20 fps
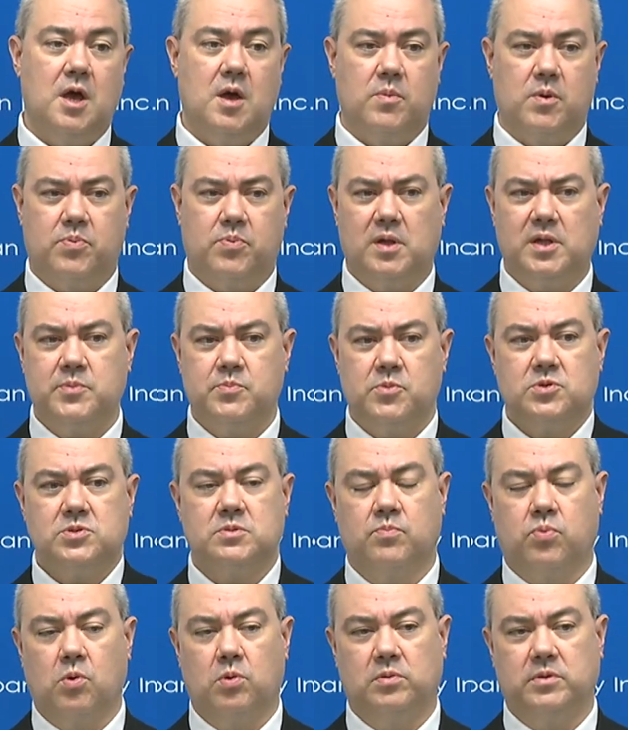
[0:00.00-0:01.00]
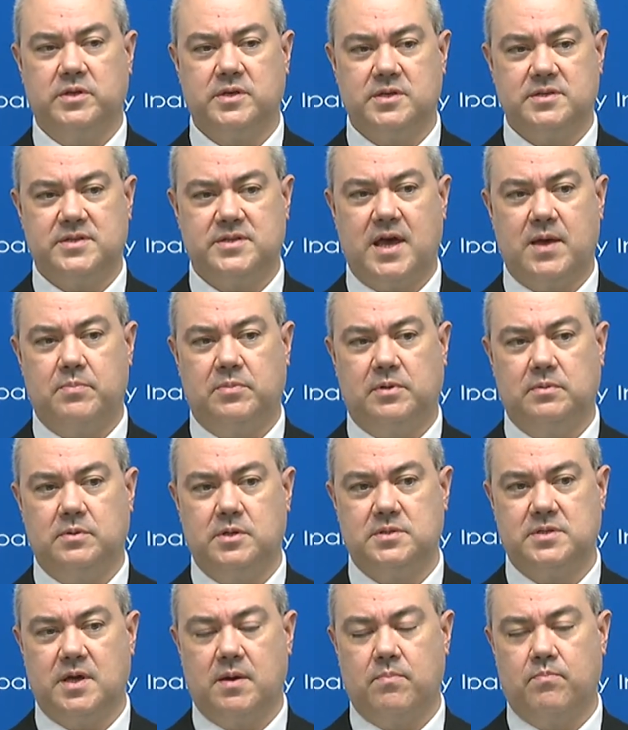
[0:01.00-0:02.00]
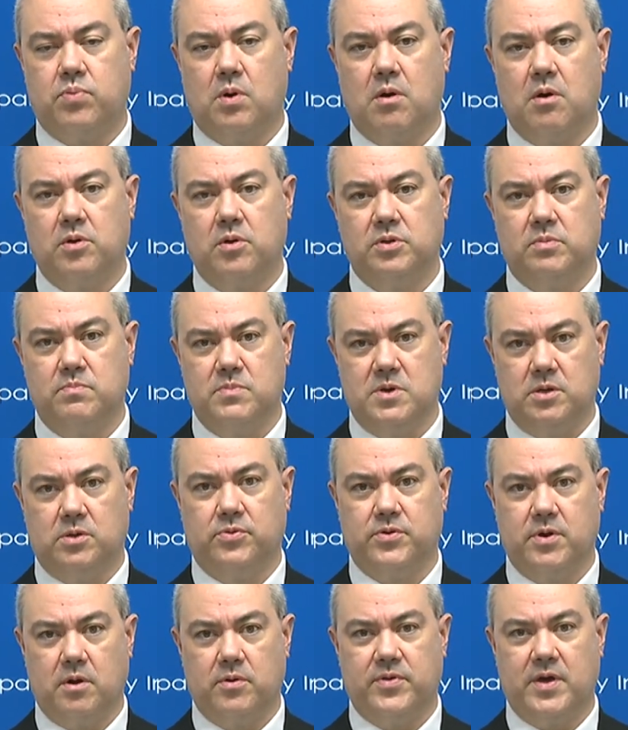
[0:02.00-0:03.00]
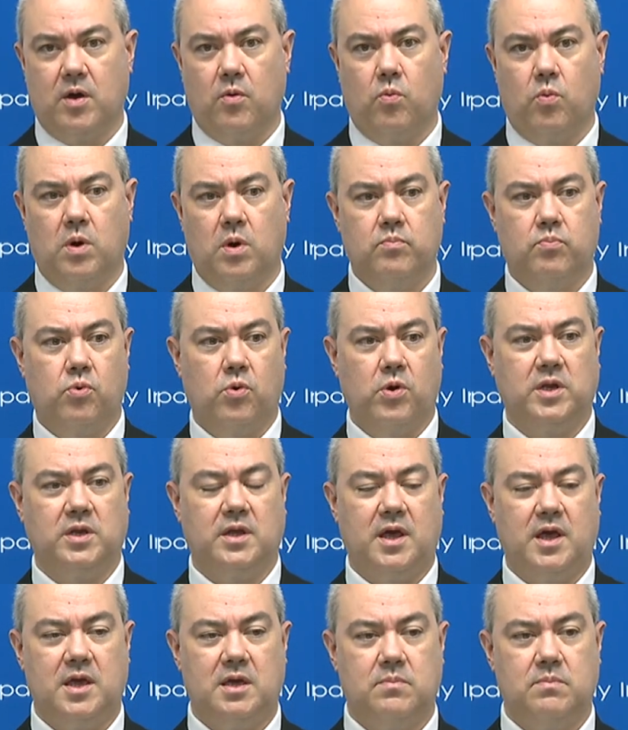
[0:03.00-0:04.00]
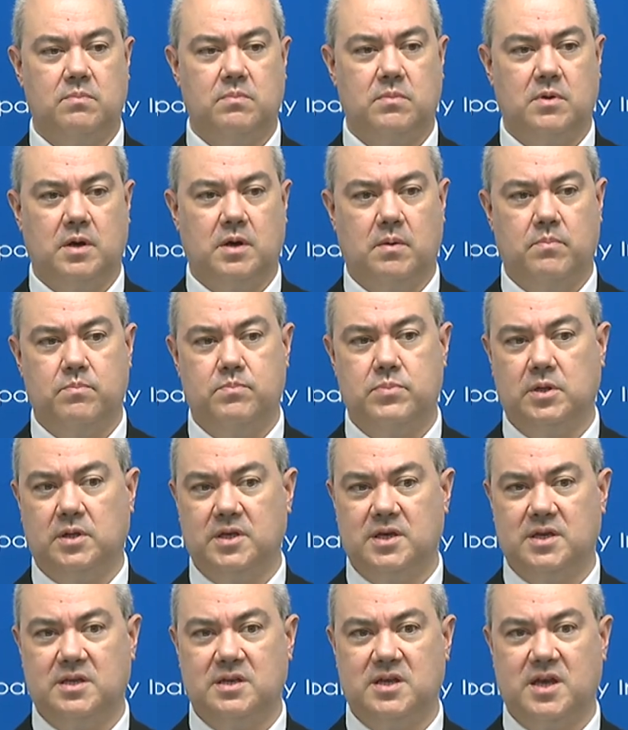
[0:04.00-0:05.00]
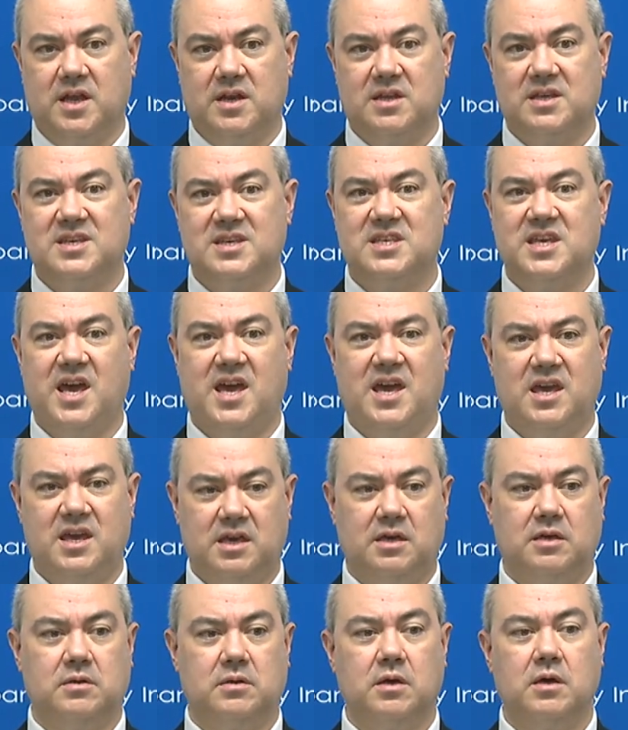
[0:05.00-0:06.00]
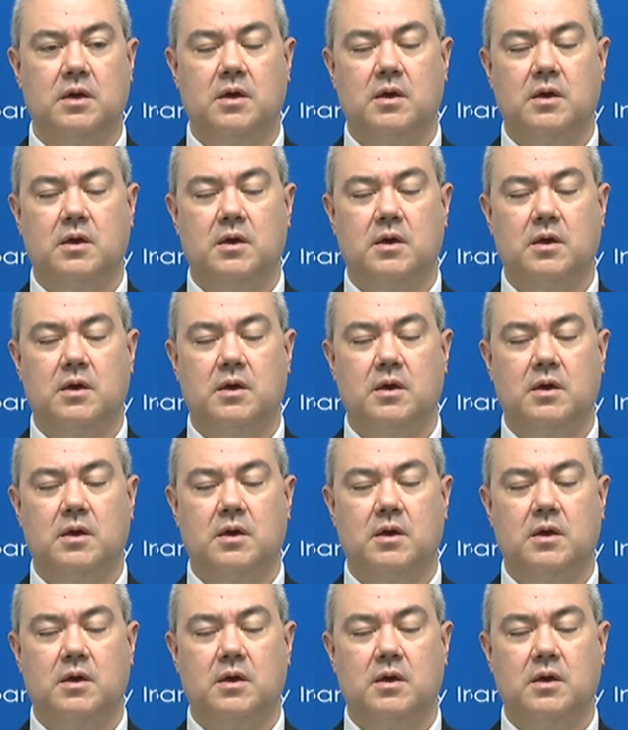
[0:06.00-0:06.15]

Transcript: But probably most importantly is that bar in the middle there, that 1.8 billion yen gain